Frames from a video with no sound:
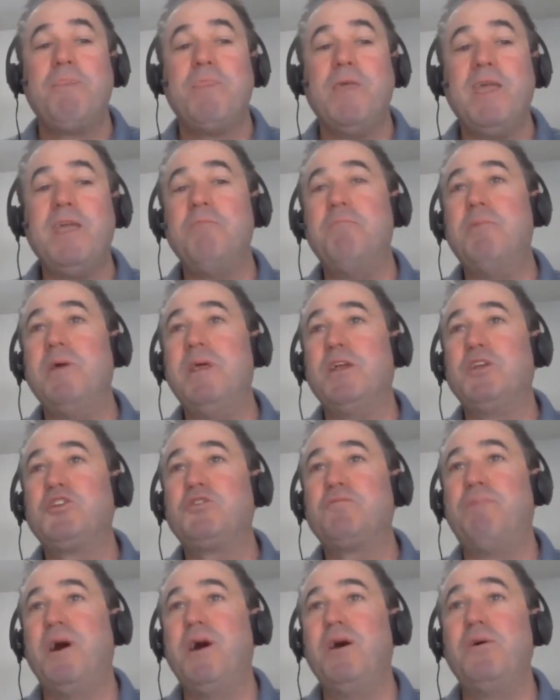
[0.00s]
they had been
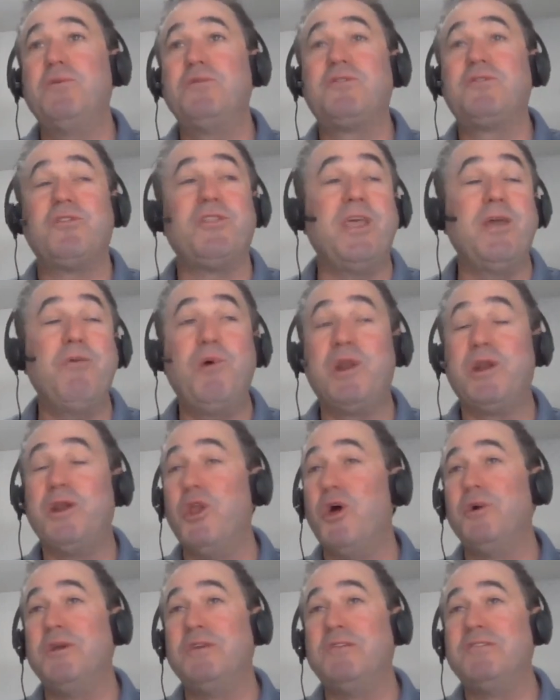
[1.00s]
exposed. They want to
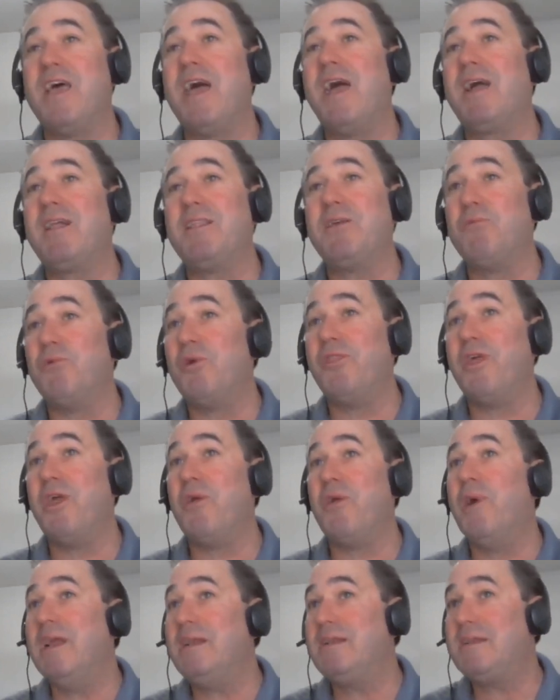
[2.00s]
know exactly where they
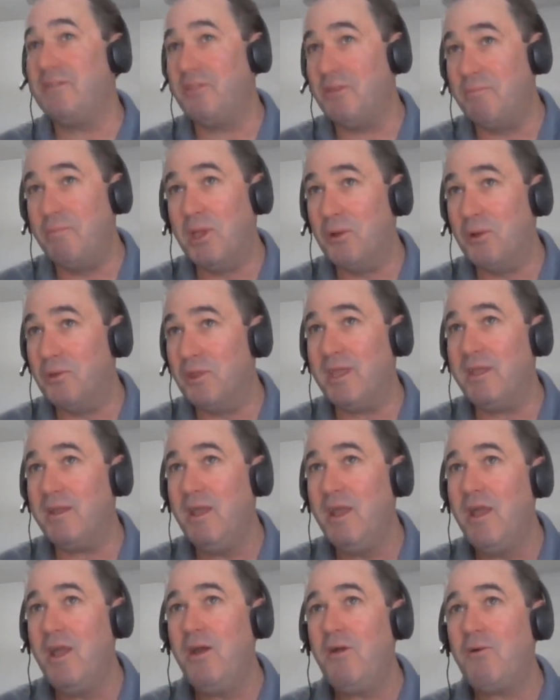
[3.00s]
went in the building,
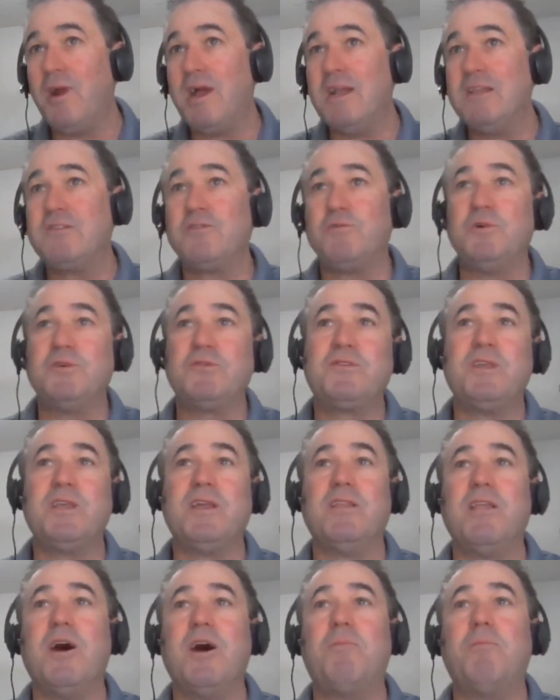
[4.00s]
right? So we're
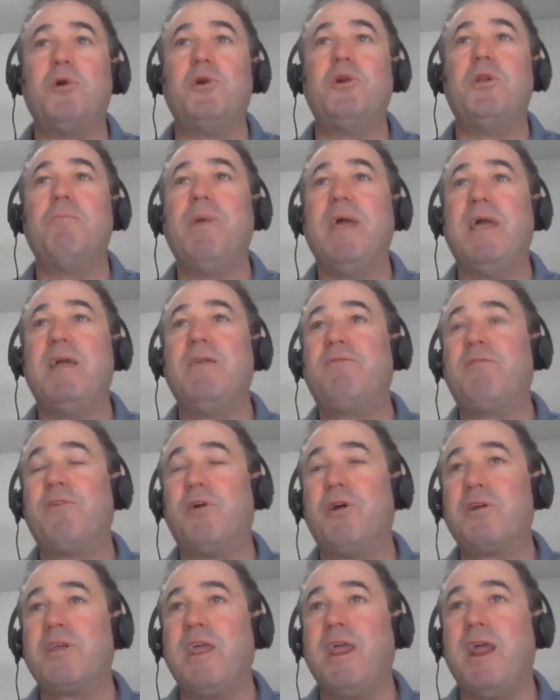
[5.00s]
seeing a lot more demand for
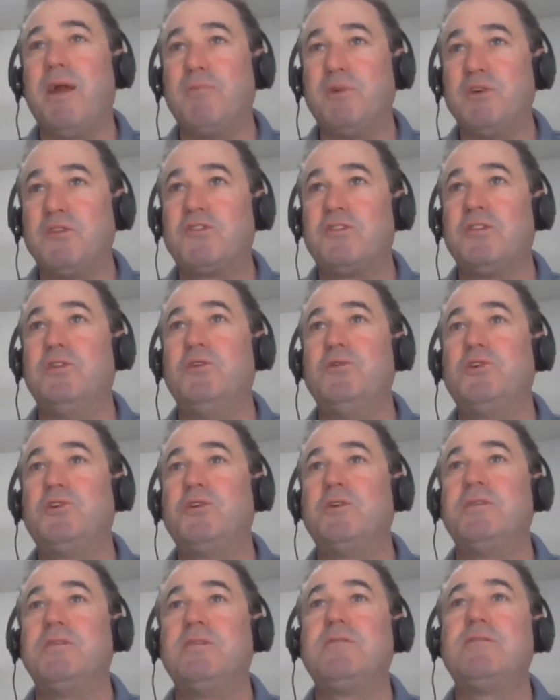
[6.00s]
our camera
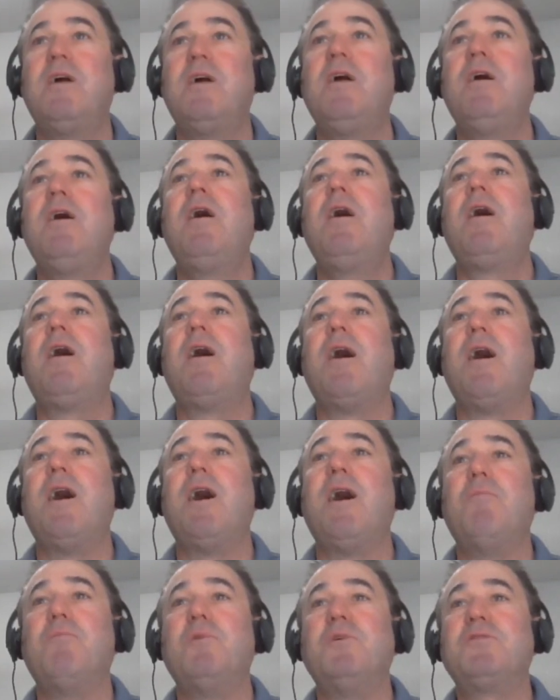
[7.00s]
solutions.
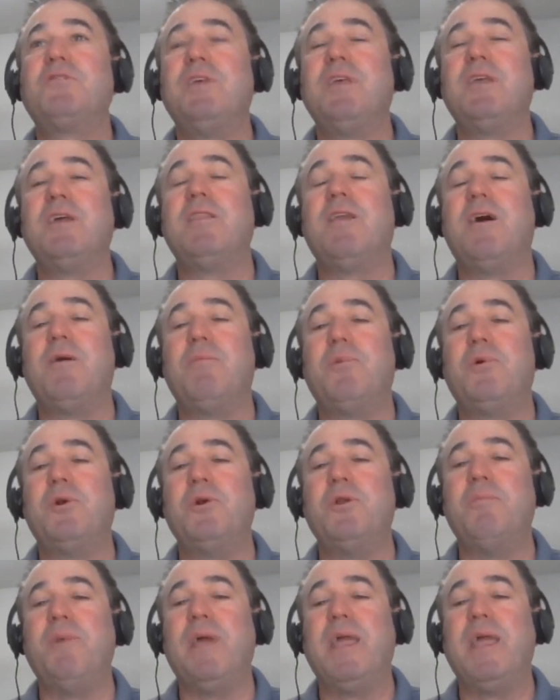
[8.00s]
We're seeing a lot more
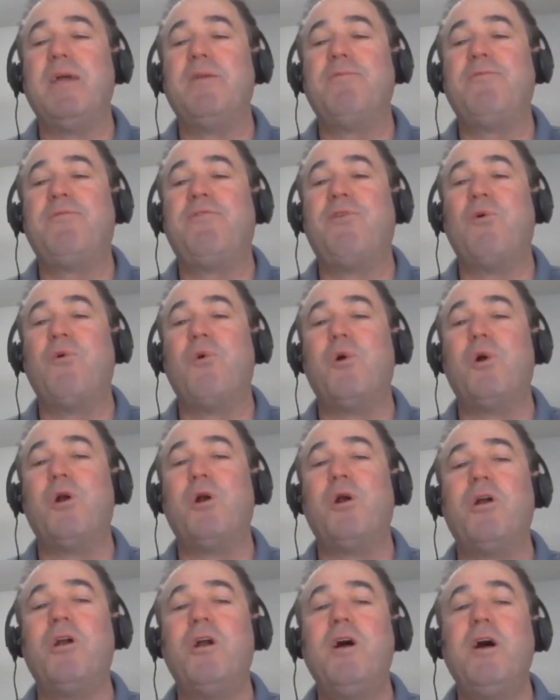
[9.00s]
demand
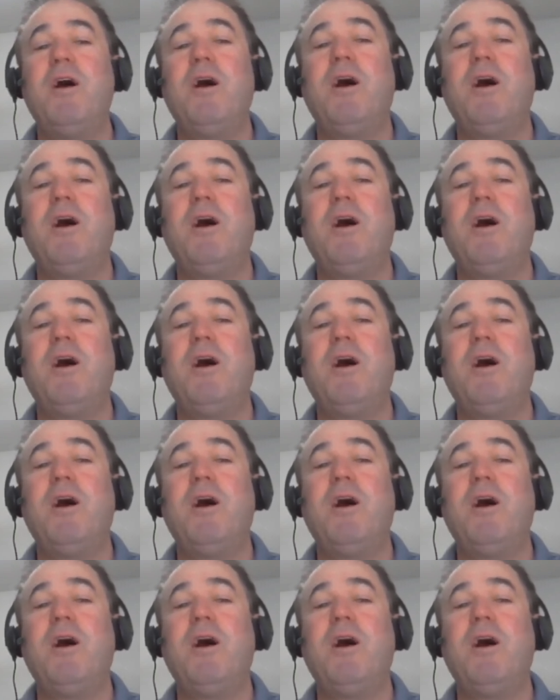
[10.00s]
for